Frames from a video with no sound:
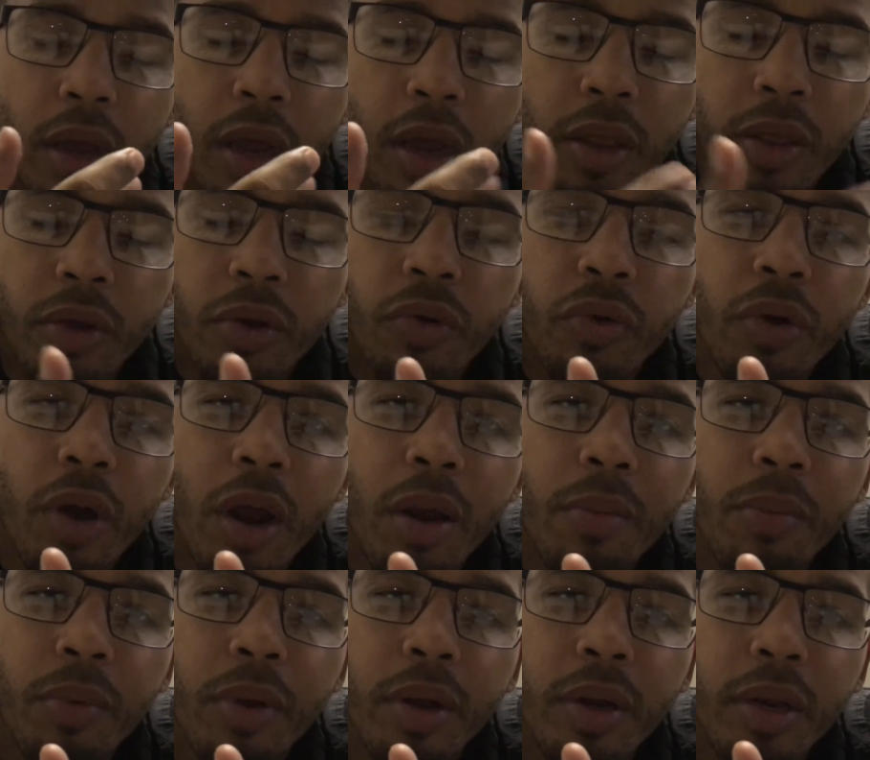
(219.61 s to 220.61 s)
and the
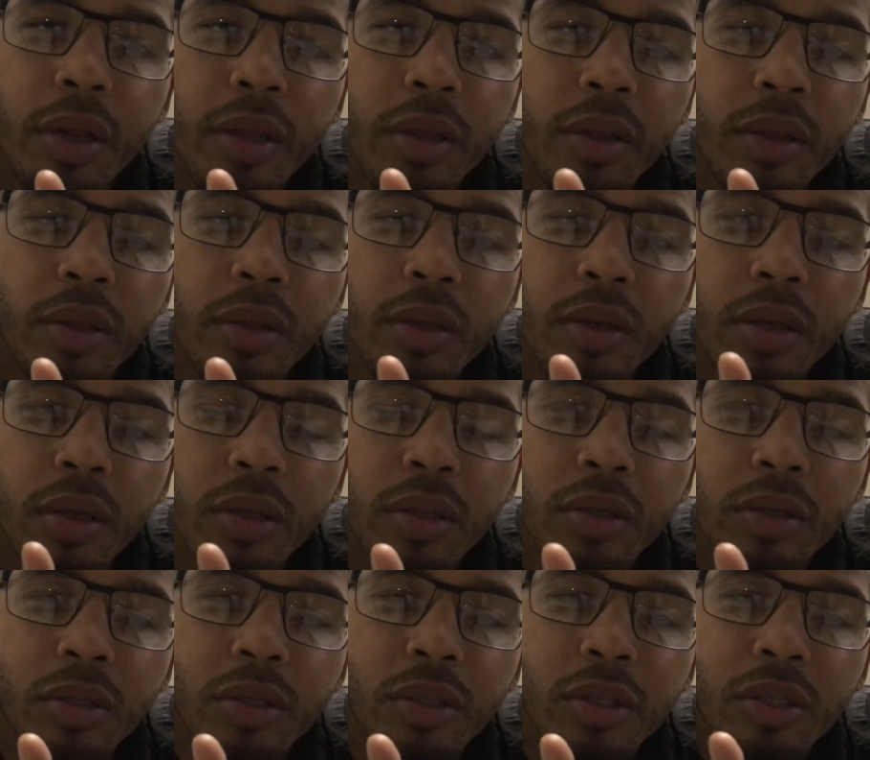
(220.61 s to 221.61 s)
crime rate in
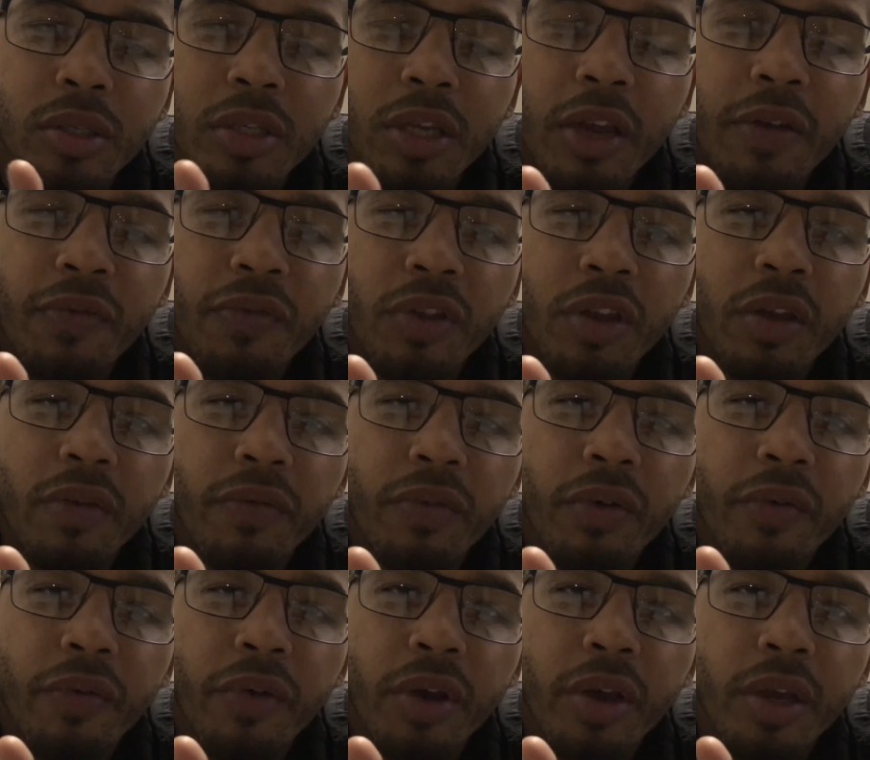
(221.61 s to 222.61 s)
the safety of
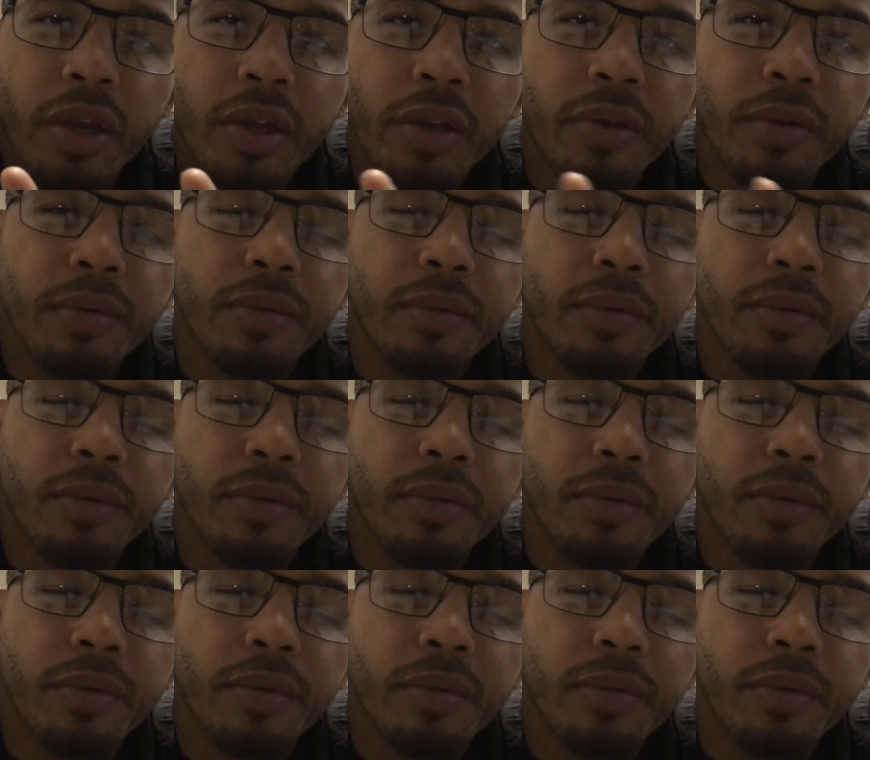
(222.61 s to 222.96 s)
Hawaii.